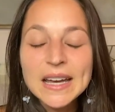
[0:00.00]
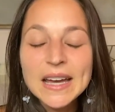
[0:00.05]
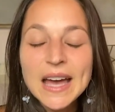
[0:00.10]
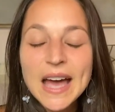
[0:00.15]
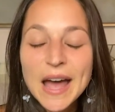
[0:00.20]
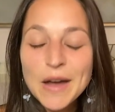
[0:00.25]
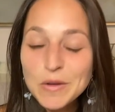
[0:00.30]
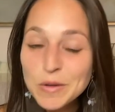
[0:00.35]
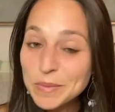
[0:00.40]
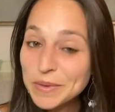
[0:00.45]

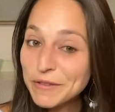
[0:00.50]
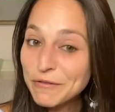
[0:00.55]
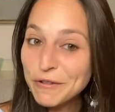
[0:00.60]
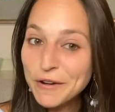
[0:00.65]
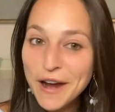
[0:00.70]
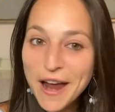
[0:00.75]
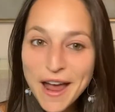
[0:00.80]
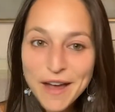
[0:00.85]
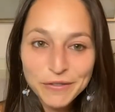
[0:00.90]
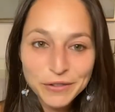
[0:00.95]
I will be
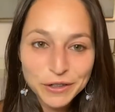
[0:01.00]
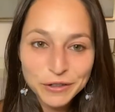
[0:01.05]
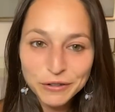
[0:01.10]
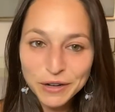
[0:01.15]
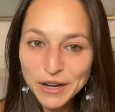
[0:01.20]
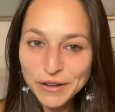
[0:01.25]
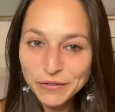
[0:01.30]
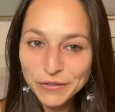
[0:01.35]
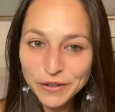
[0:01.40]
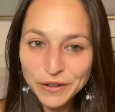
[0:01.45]
forever
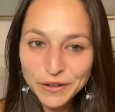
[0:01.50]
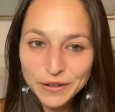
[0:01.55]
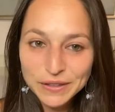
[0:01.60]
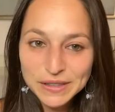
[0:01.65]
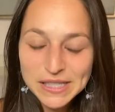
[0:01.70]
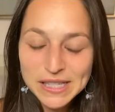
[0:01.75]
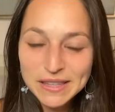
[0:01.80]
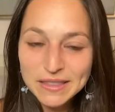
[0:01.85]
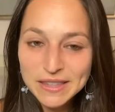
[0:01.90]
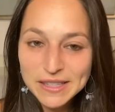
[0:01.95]
grateful
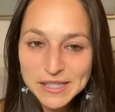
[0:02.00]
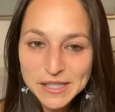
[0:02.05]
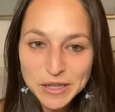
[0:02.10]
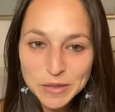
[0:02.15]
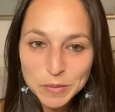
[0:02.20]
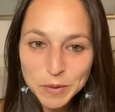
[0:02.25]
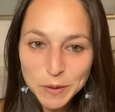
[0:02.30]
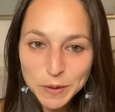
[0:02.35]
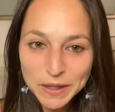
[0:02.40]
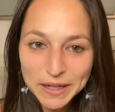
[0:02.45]
to this
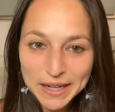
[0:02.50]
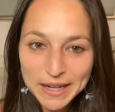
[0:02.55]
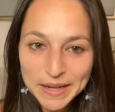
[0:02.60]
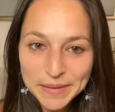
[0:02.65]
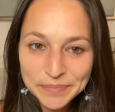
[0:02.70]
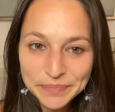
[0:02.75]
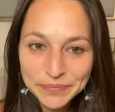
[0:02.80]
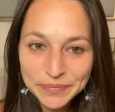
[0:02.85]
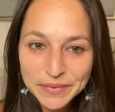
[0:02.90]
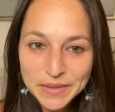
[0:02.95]

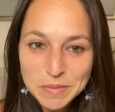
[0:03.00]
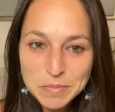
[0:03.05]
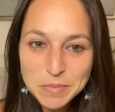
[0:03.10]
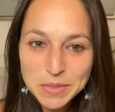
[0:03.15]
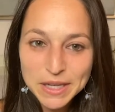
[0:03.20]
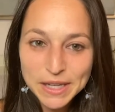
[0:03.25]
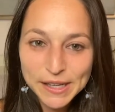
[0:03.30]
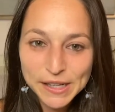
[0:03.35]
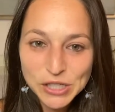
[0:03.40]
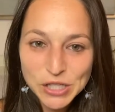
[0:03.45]
community,
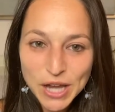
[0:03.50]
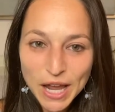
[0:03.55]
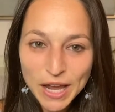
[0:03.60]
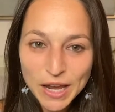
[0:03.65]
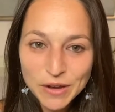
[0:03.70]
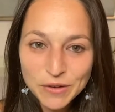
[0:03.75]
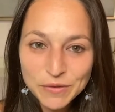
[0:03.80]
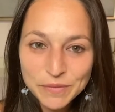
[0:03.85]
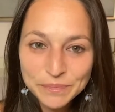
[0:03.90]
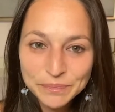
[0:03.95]

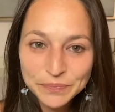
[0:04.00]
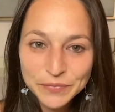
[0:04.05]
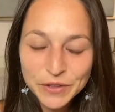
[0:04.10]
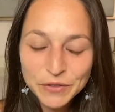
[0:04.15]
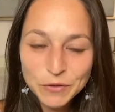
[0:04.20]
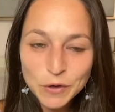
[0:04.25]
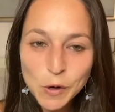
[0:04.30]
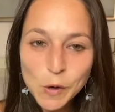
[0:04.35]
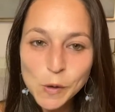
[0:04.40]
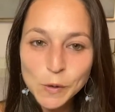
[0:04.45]
BHA,
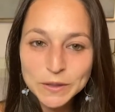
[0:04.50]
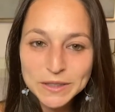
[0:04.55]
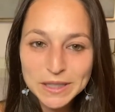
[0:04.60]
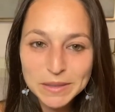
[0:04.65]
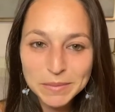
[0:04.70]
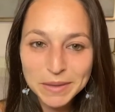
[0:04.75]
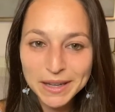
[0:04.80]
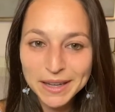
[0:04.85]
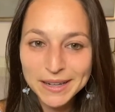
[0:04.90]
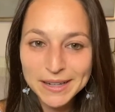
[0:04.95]
for holding
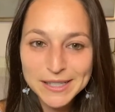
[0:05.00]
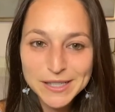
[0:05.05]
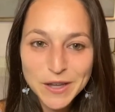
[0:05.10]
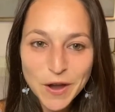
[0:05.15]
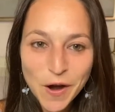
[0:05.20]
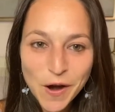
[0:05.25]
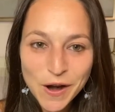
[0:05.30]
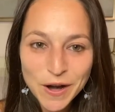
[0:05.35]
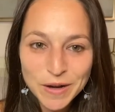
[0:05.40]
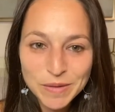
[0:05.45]
me in its
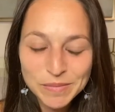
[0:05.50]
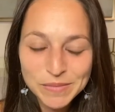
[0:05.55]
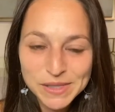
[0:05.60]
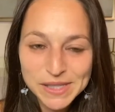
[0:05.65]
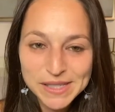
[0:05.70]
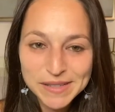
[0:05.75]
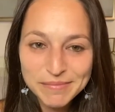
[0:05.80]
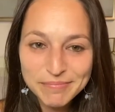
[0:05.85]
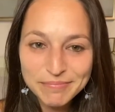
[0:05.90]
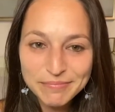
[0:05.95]

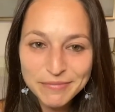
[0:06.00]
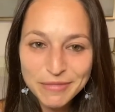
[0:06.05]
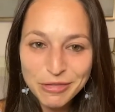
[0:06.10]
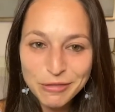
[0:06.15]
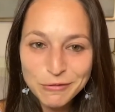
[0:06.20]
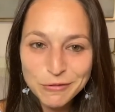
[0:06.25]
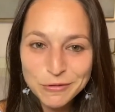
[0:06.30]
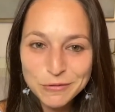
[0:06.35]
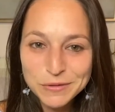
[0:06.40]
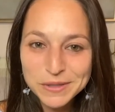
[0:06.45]
arms
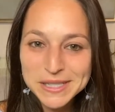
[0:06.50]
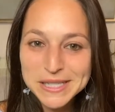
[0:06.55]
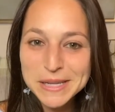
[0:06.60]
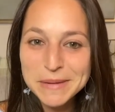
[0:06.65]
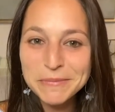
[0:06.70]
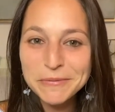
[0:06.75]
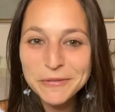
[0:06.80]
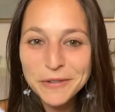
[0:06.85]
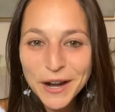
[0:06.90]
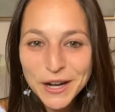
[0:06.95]
through
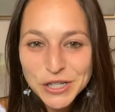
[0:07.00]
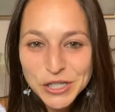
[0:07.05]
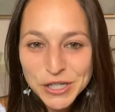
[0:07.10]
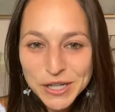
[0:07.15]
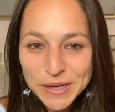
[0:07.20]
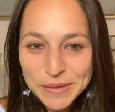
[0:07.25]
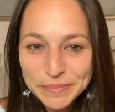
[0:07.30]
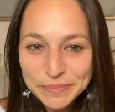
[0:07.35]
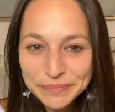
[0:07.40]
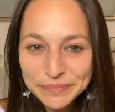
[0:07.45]
deep
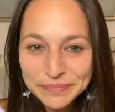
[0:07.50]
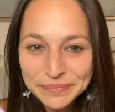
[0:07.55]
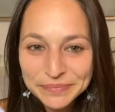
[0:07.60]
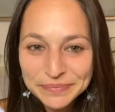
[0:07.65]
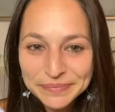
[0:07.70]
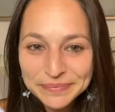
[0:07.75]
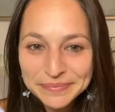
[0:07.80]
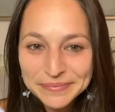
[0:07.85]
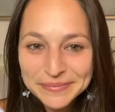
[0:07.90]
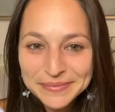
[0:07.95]
friendship,
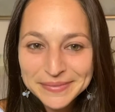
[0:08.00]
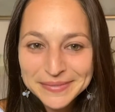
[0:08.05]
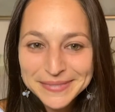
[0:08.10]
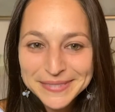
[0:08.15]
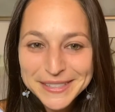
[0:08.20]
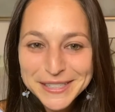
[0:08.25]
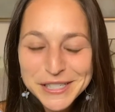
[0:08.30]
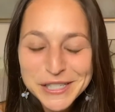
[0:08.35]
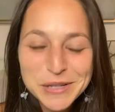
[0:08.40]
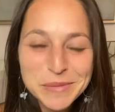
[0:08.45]

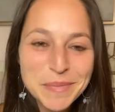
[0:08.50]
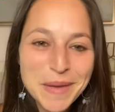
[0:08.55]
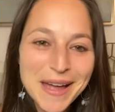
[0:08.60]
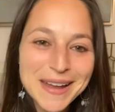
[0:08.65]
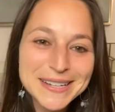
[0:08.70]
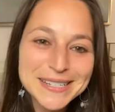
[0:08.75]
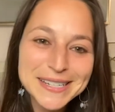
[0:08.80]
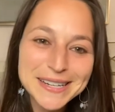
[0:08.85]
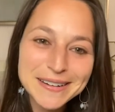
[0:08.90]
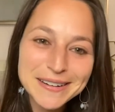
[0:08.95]

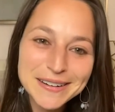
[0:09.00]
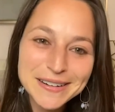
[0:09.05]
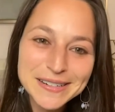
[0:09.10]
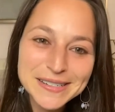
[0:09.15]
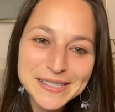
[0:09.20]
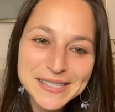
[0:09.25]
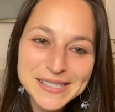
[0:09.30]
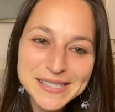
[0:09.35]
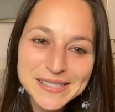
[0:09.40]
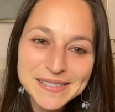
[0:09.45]
Shabbat
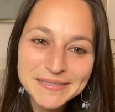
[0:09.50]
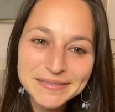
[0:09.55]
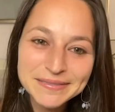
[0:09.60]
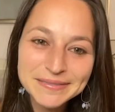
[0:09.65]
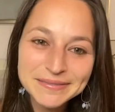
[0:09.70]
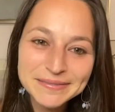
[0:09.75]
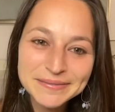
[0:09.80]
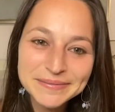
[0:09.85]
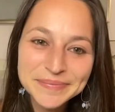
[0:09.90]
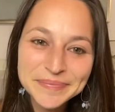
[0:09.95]
dinners,
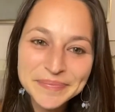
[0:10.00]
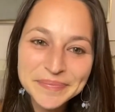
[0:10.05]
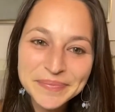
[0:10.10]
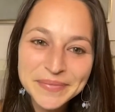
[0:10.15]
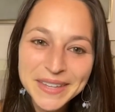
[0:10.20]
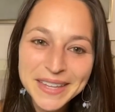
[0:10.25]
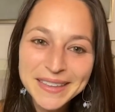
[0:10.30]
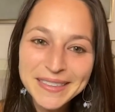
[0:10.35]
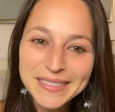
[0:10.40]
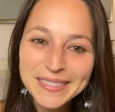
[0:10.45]

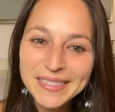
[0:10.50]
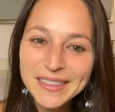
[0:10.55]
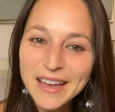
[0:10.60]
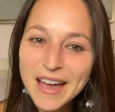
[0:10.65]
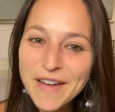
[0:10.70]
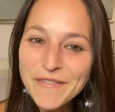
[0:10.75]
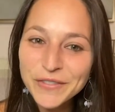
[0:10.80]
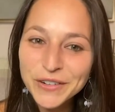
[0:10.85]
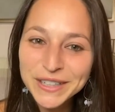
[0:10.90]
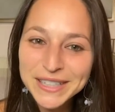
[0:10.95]
the
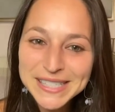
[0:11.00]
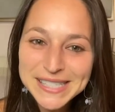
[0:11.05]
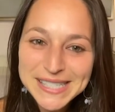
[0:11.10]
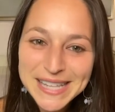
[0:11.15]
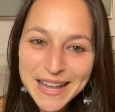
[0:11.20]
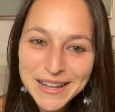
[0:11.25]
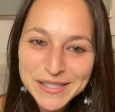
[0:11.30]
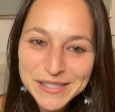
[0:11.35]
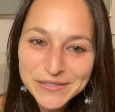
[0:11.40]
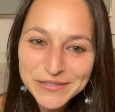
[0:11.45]
comforting
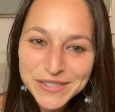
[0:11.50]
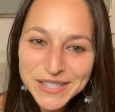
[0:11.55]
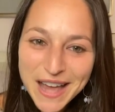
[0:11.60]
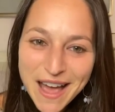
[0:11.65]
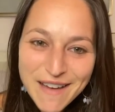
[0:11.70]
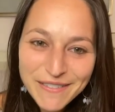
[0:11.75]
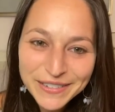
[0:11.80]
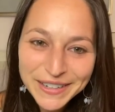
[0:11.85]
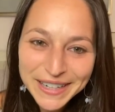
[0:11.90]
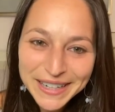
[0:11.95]
sounds of
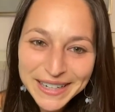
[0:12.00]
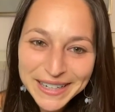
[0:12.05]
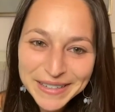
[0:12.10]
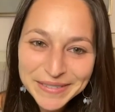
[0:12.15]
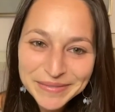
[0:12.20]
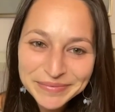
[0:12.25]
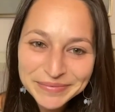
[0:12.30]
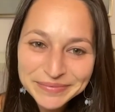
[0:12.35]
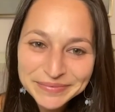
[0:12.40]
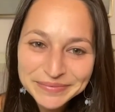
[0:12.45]

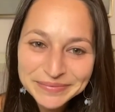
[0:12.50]
davening,